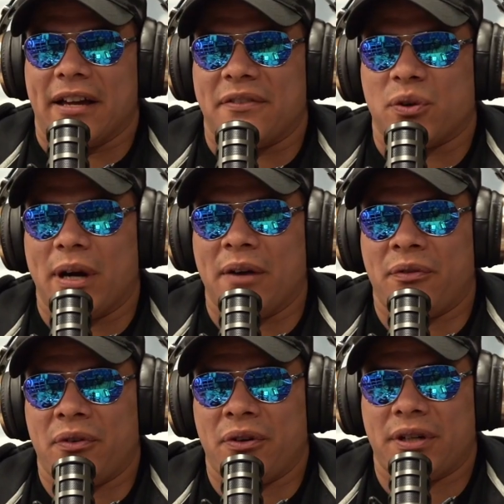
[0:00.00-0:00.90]
if
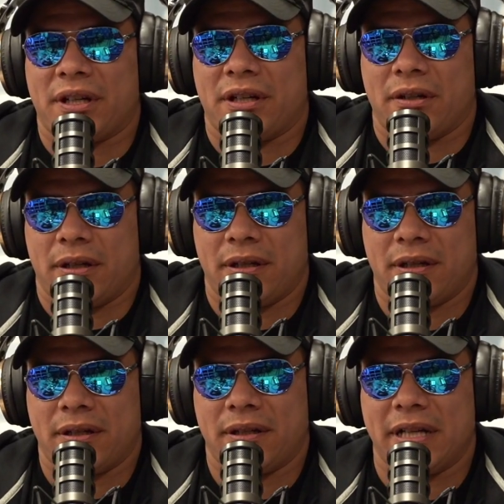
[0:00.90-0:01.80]
whoever,
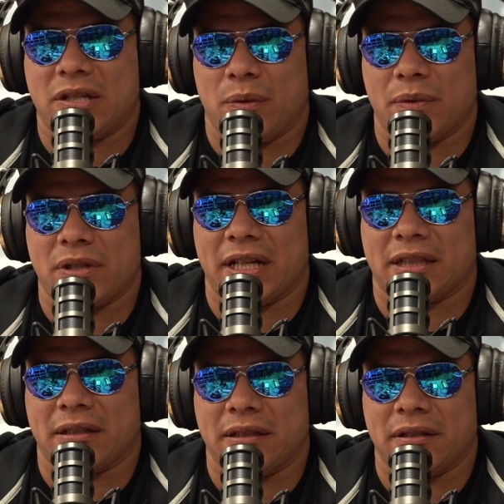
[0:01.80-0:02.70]
it's almost
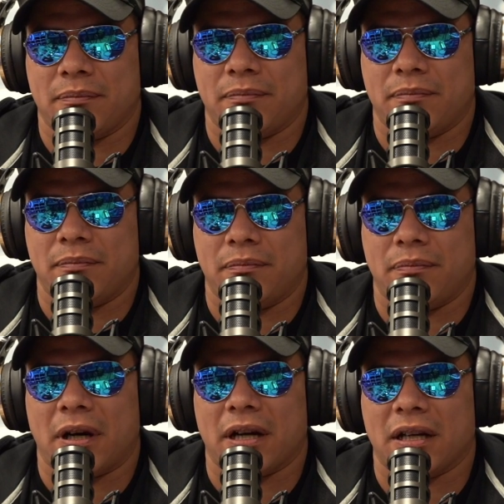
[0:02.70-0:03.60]
like the
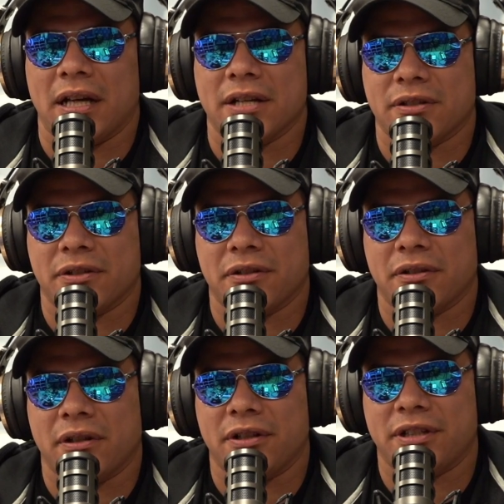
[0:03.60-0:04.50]
Brock
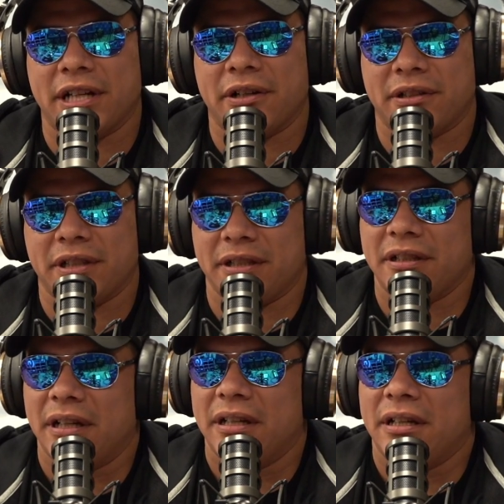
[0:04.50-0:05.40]
Lesnar Undertaker thing.
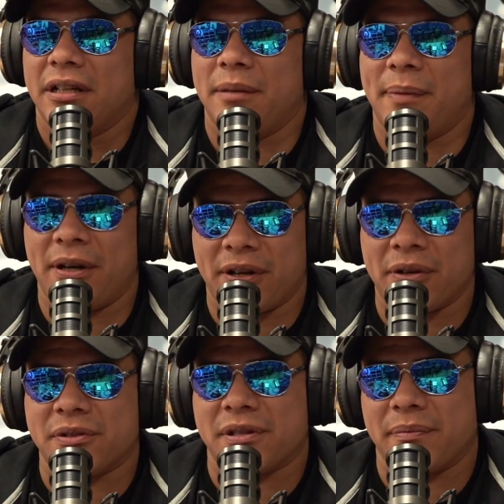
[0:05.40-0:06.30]
You better
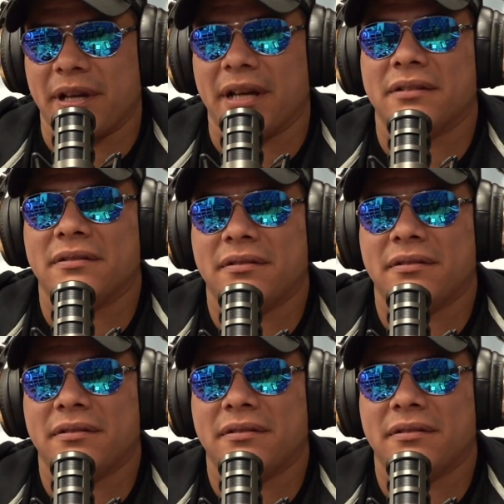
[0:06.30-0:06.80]
use it, man.